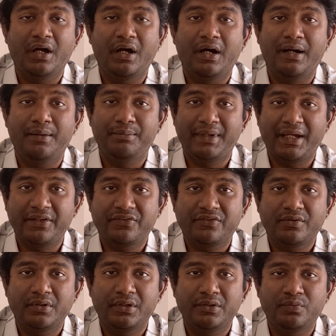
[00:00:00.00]
A
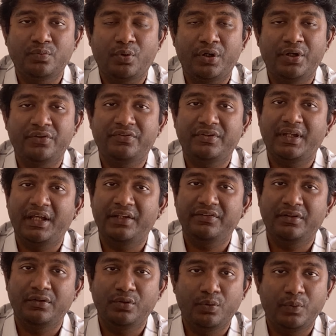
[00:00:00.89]
masculine voice
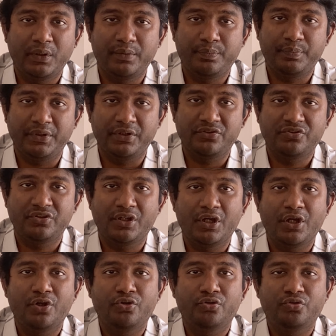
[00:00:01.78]
has a lower pitch.
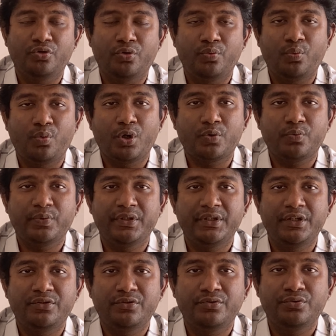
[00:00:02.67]
So what we
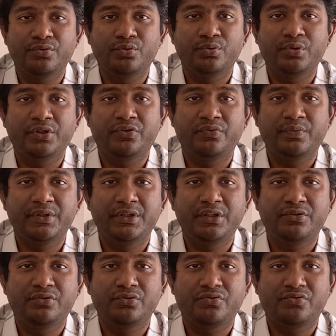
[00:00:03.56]
need to do is we
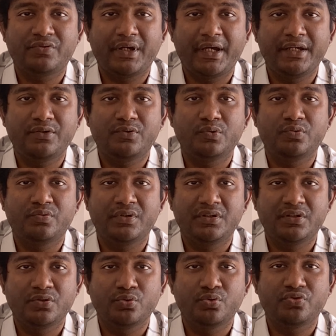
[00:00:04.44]
need to try to
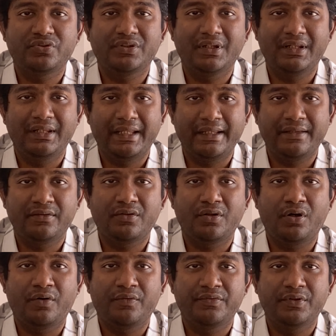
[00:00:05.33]
reduce the
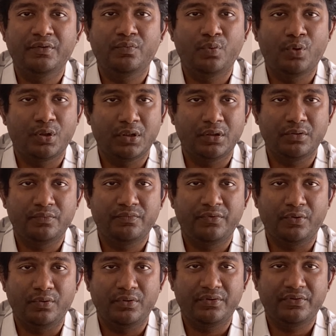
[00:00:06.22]
length of the vocal
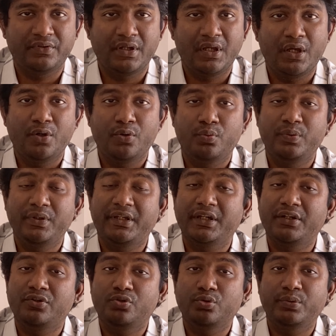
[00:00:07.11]
folds. We
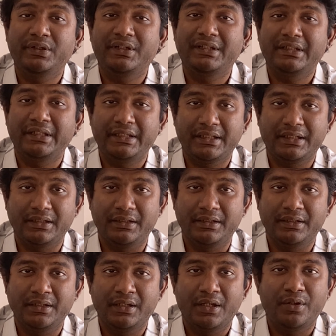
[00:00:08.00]
can do it
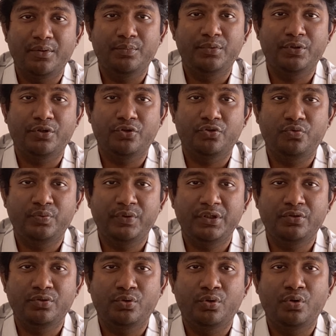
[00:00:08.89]
clinically because
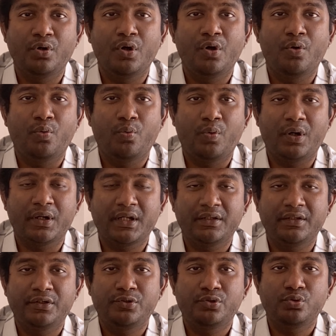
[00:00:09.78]
we know what
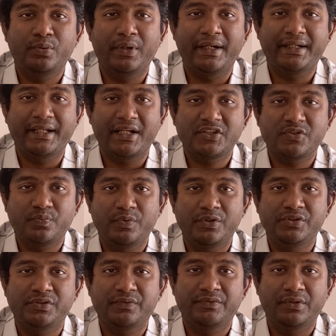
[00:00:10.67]
are the two
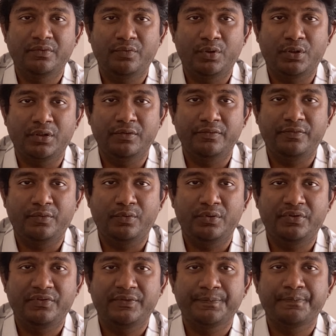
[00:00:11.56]
attachments of the vocal
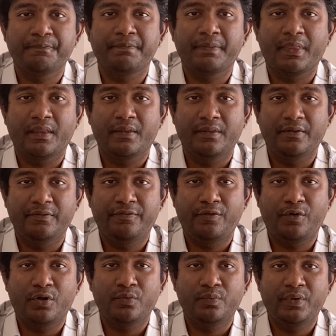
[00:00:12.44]
folds. The
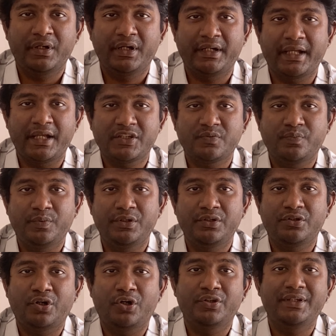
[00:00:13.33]
forward
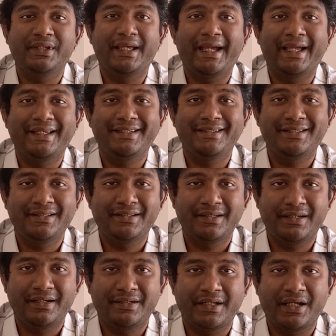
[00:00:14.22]
attachment or the
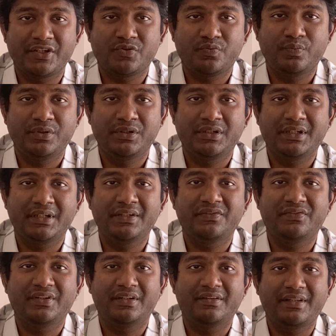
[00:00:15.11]
anterior attachment
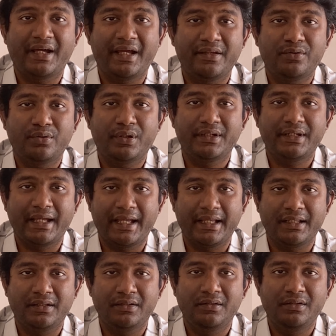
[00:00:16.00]
is the thyroid
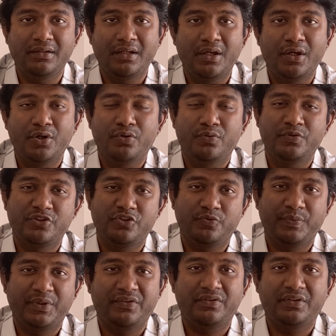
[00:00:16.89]
angle, which
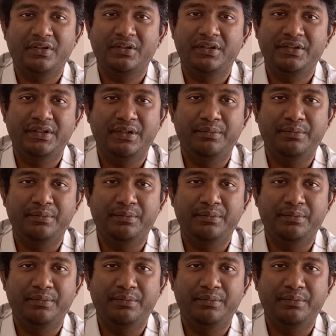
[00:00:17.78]
is basically the